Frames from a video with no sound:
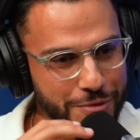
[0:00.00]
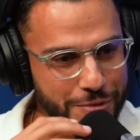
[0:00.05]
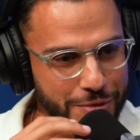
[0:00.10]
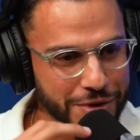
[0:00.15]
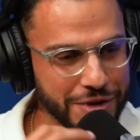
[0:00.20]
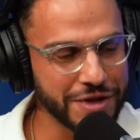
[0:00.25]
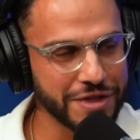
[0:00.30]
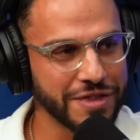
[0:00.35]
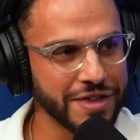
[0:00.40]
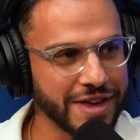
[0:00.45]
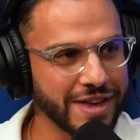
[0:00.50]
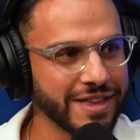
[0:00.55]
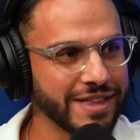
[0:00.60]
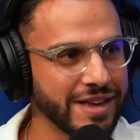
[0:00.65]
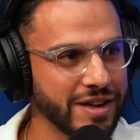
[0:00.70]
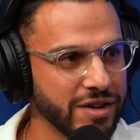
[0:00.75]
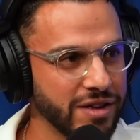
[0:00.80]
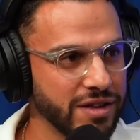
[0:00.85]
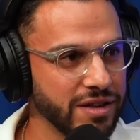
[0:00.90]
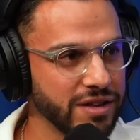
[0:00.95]
What do you
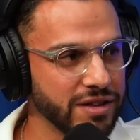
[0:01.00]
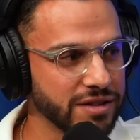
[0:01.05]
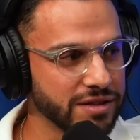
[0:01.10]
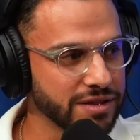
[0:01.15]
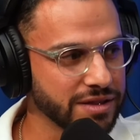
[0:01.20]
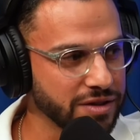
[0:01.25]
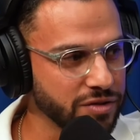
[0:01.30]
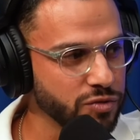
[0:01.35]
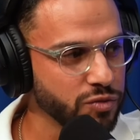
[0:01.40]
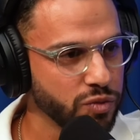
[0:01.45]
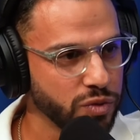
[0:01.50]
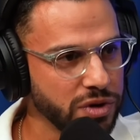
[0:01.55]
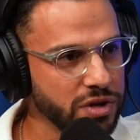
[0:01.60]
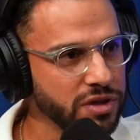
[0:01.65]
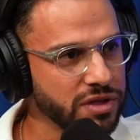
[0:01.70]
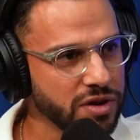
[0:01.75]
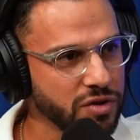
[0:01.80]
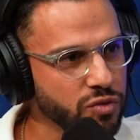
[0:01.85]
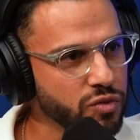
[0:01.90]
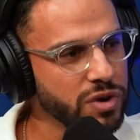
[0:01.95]
think? What do
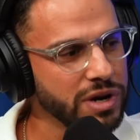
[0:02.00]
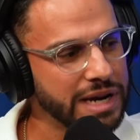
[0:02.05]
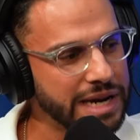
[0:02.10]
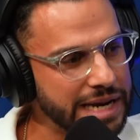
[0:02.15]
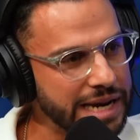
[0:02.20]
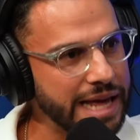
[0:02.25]
you think really